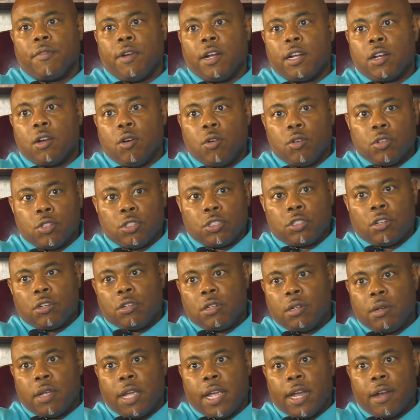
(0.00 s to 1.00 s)
I go to a
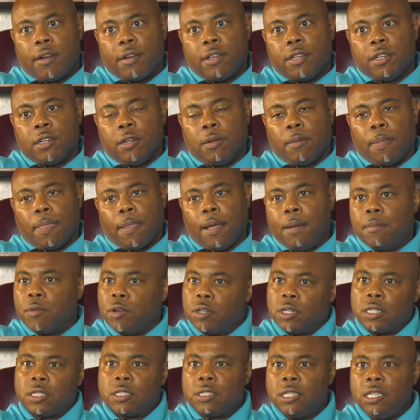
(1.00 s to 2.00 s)
certain area, I'm
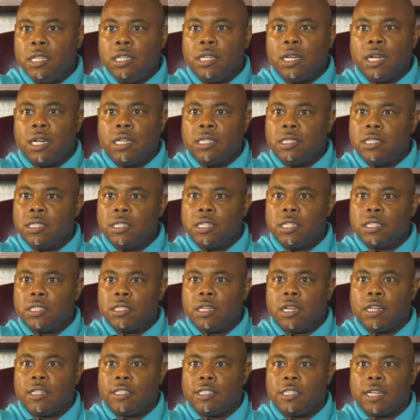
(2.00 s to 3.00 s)
going to see guns in this
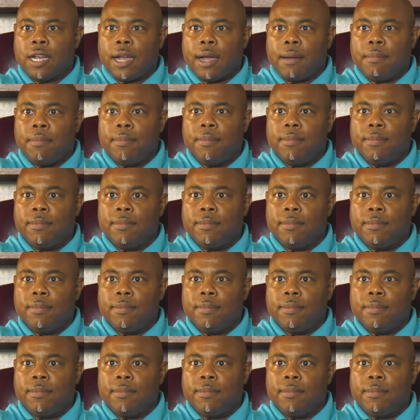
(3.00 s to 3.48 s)
gun shop.